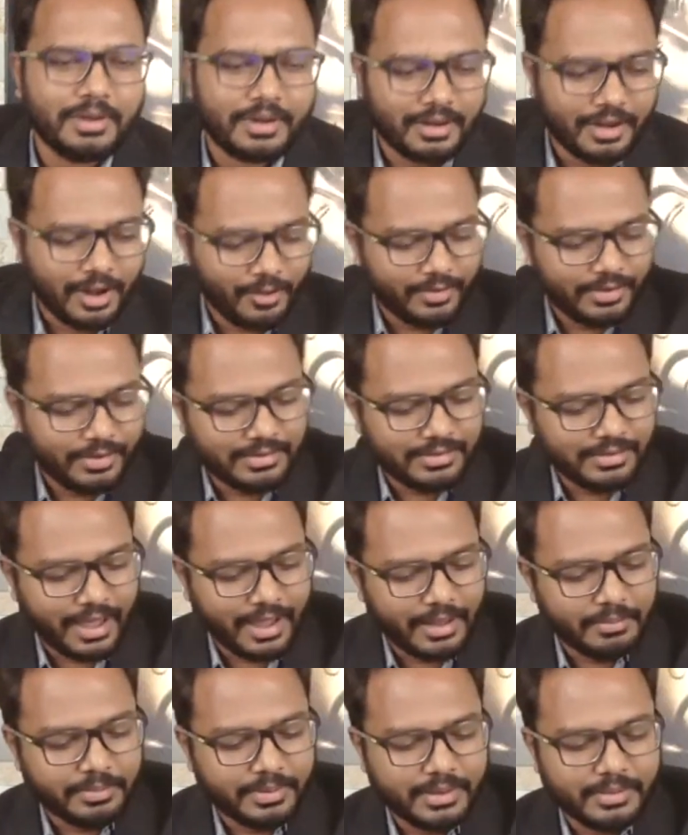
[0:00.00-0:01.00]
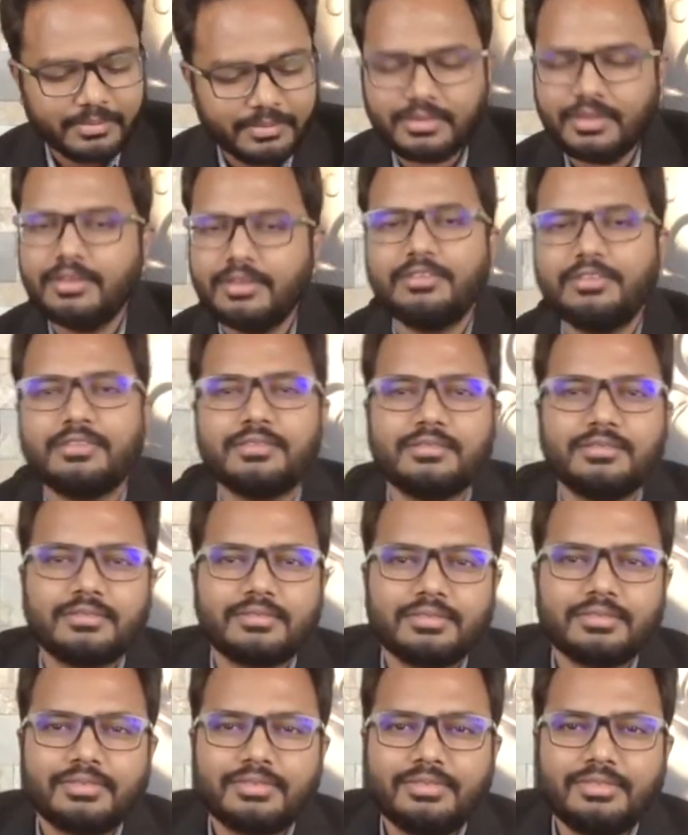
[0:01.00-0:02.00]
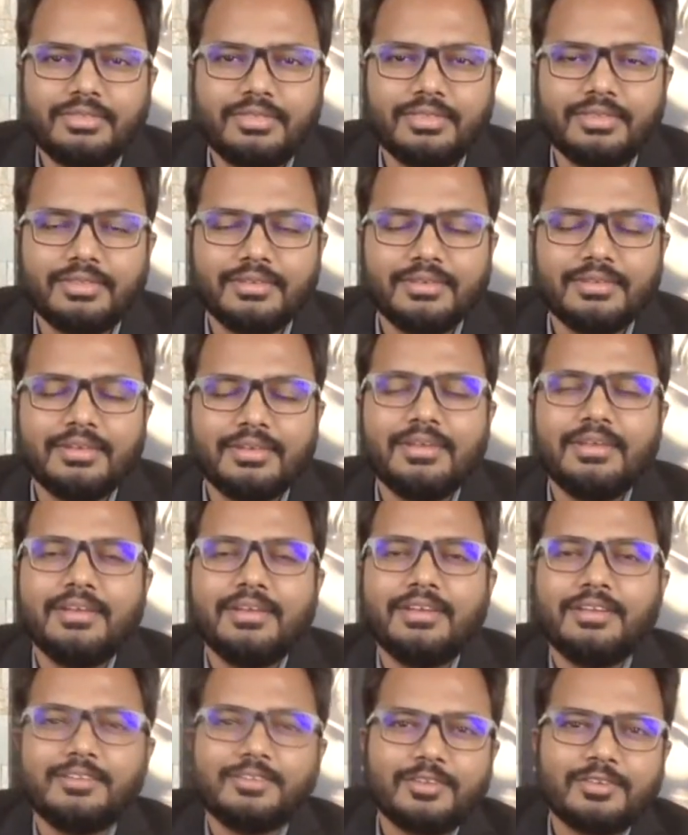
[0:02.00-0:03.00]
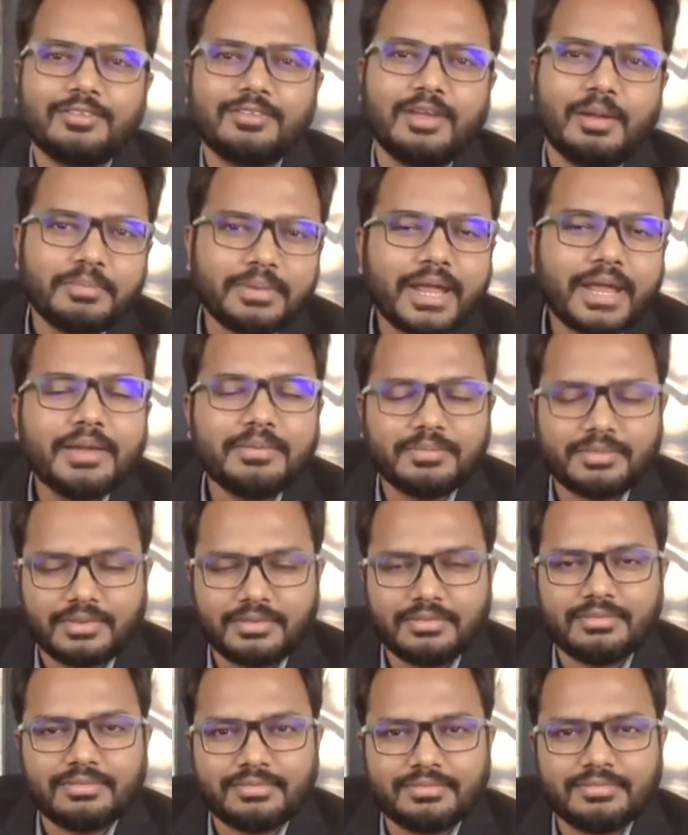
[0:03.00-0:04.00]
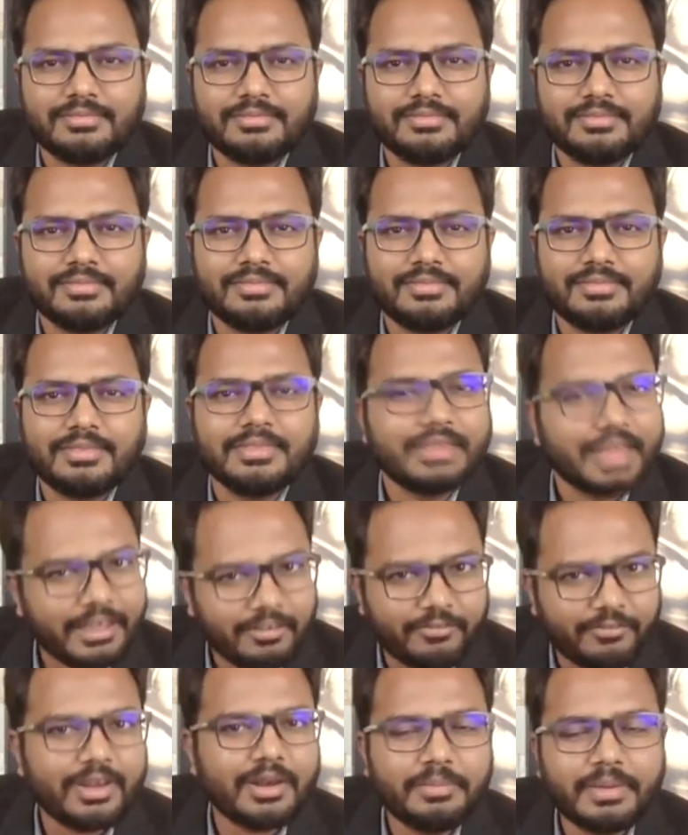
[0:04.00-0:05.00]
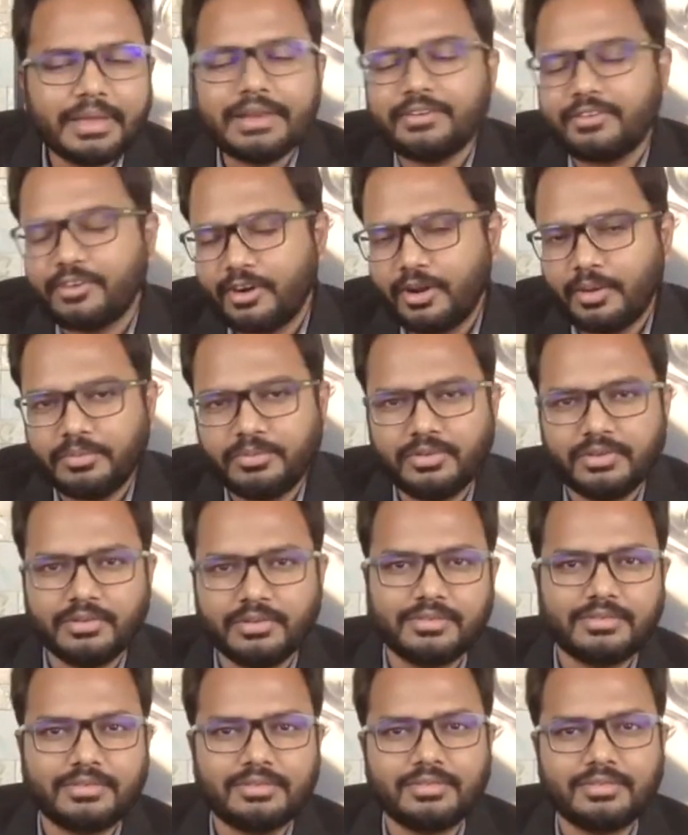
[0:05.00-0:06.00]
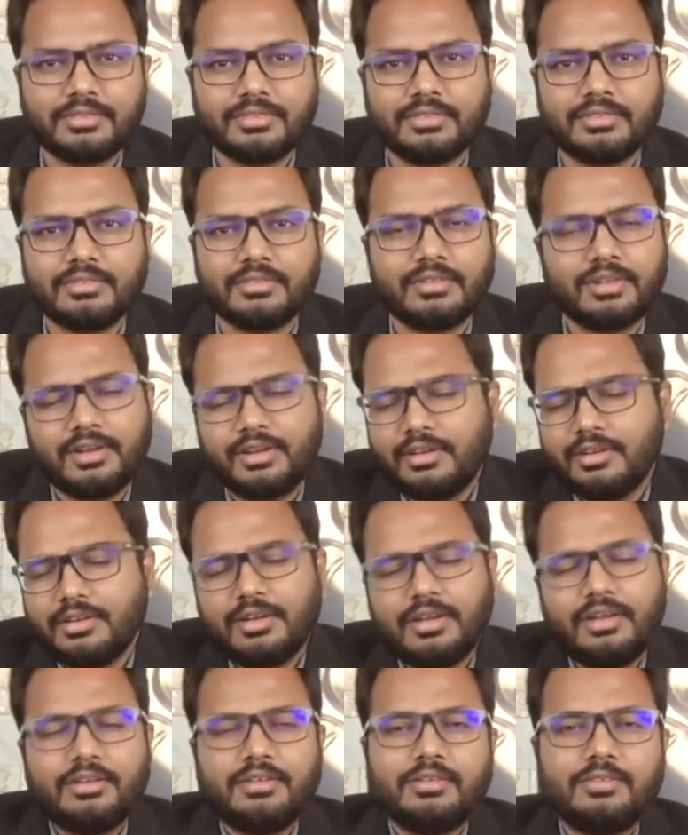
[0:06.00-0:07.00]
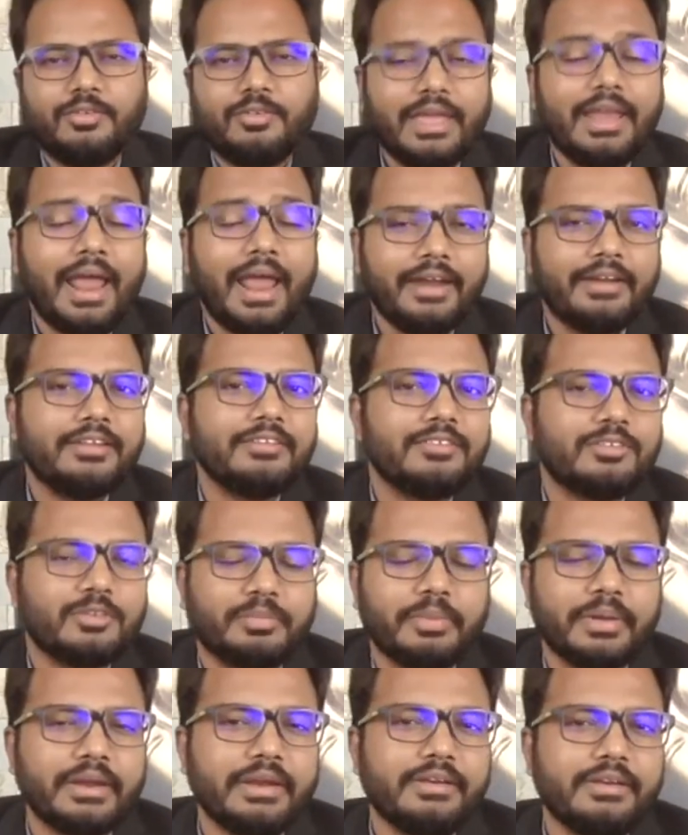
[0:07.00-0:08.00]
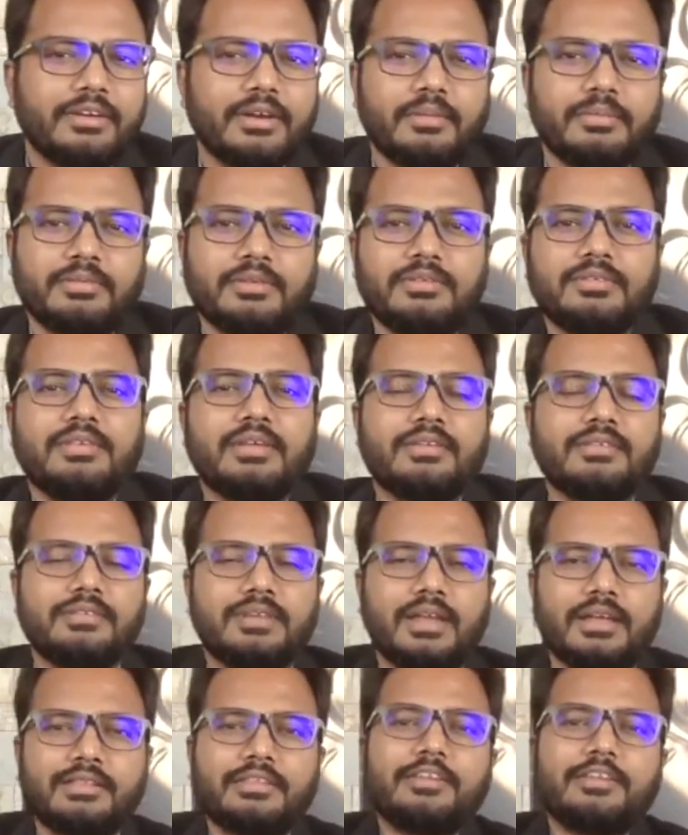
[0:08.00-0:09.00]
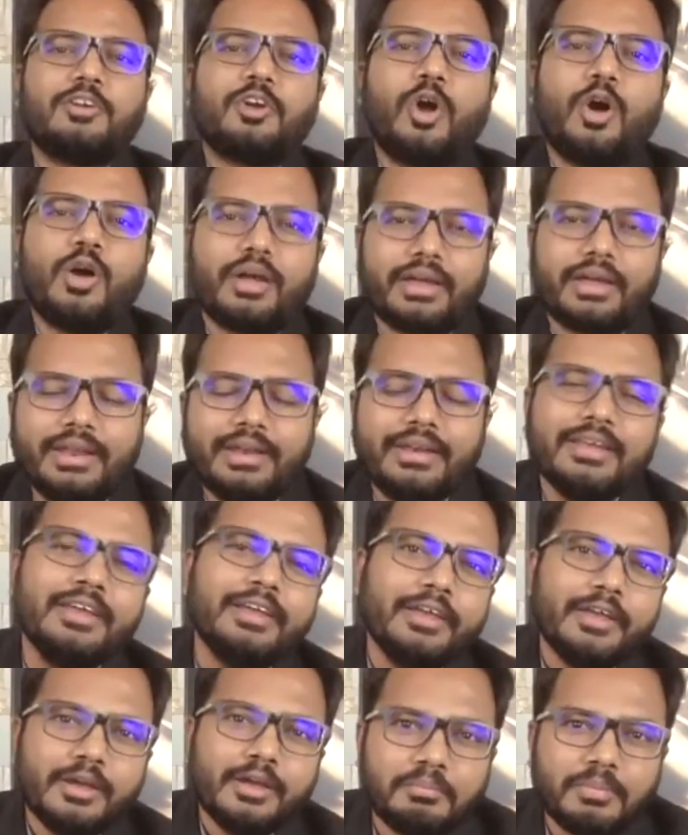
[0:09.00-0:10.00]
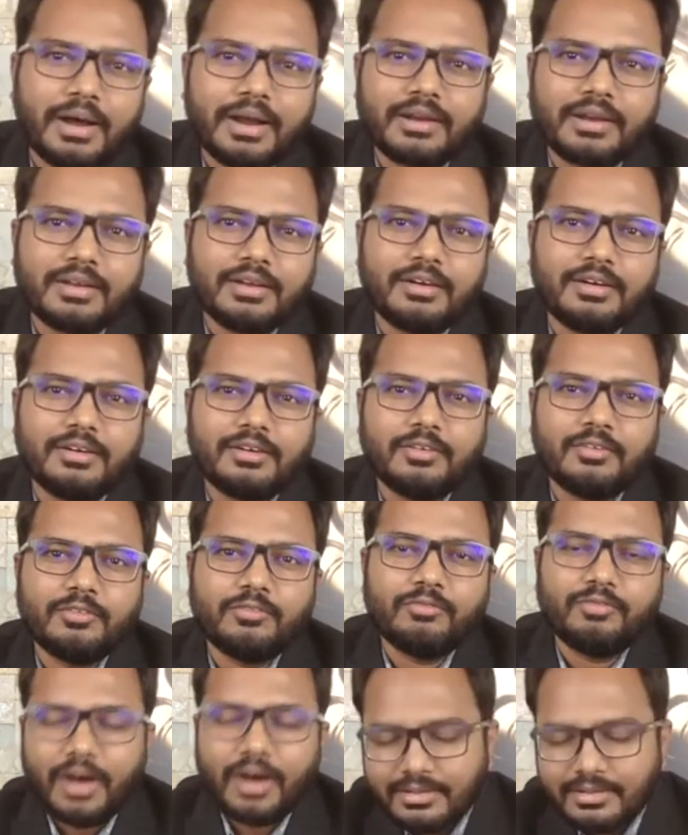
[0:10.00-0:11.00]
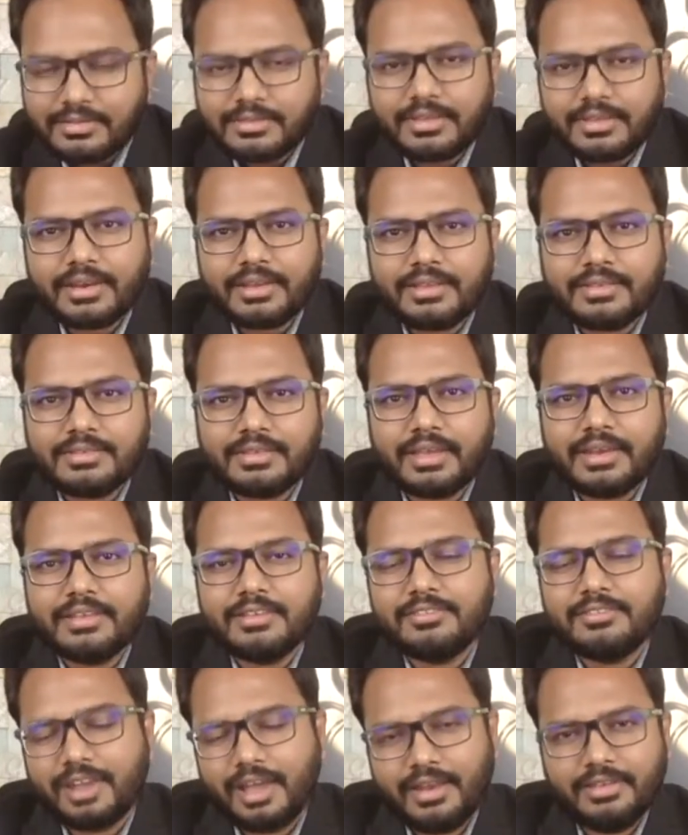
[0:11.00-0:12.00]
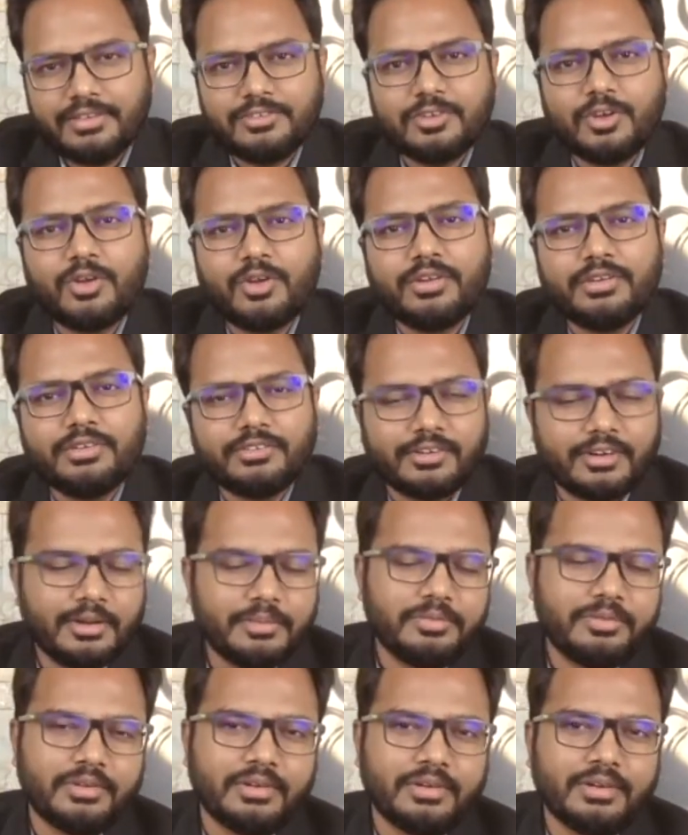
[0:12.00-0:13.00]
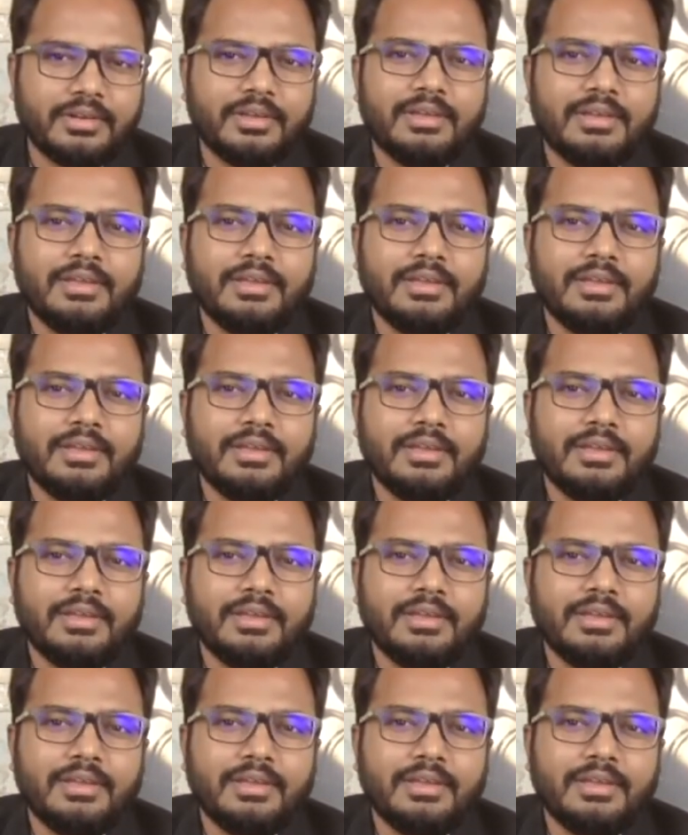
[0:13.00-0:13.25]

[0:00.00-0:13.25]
but now it's 9 p.m. session. So sometimes there will be interruptions. We can anticipate interruptions. There is nothing wrong in it. But once there is any challenge or interruption,